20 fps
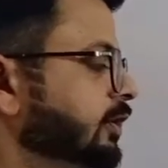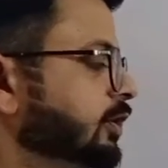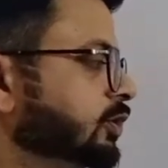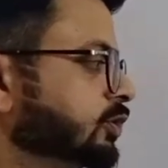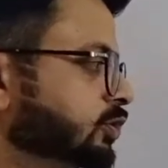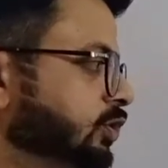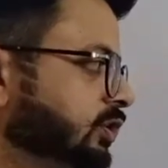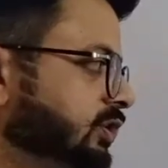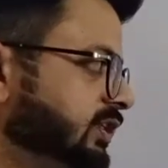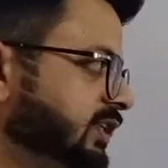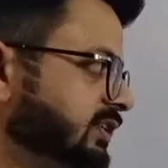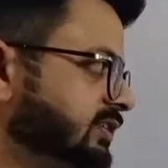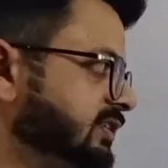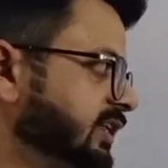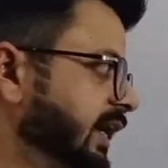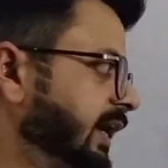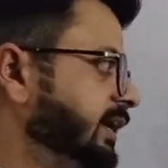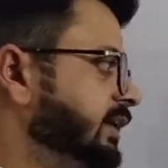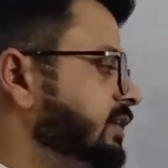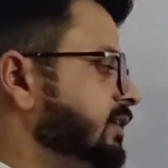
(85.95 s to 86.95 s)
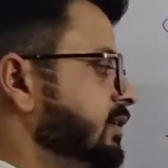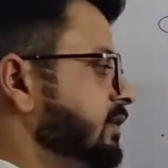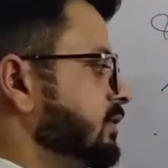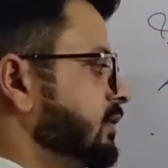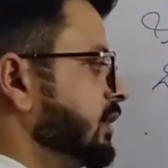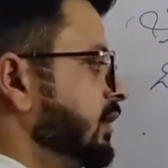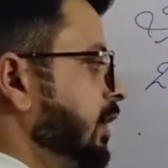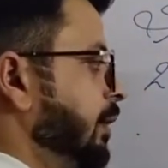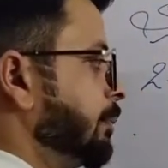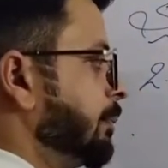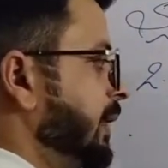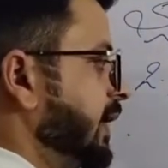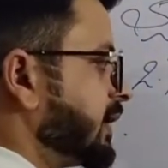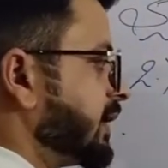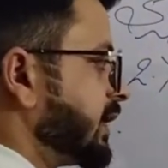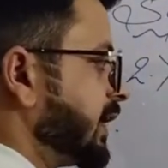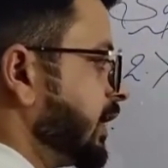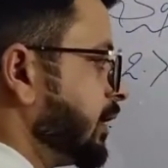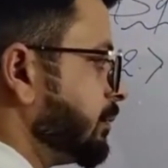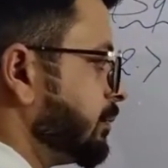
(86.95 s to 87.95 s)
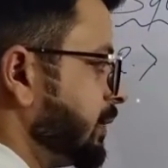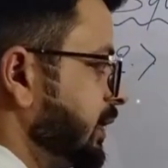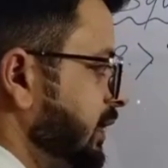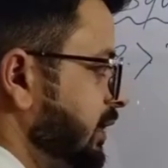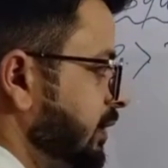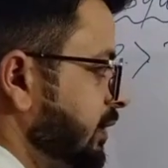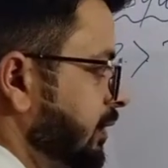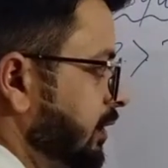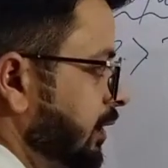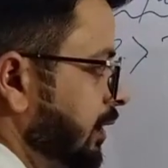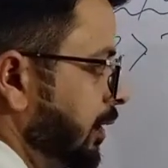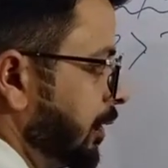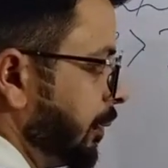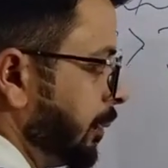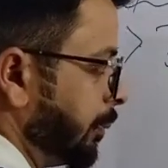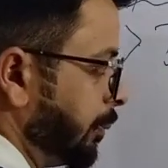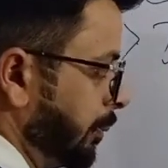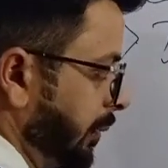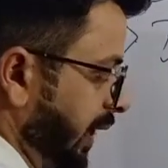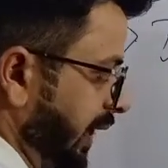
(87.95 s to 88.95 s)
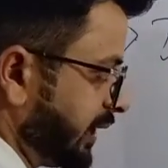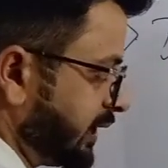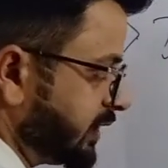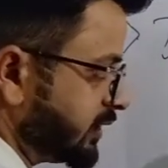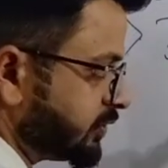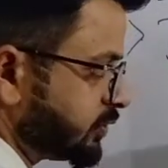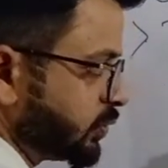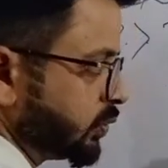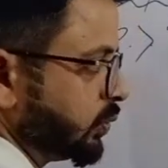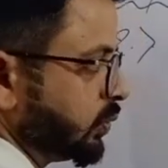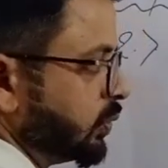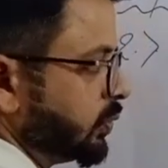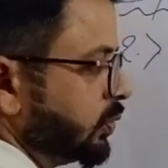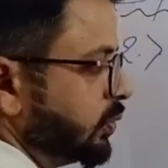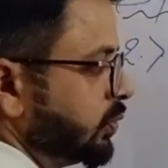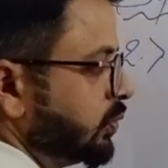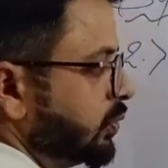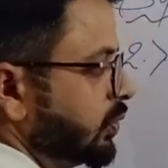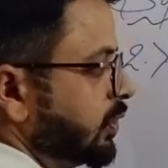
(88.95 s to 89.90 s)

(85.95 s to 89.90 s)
So this side the number can be minus 2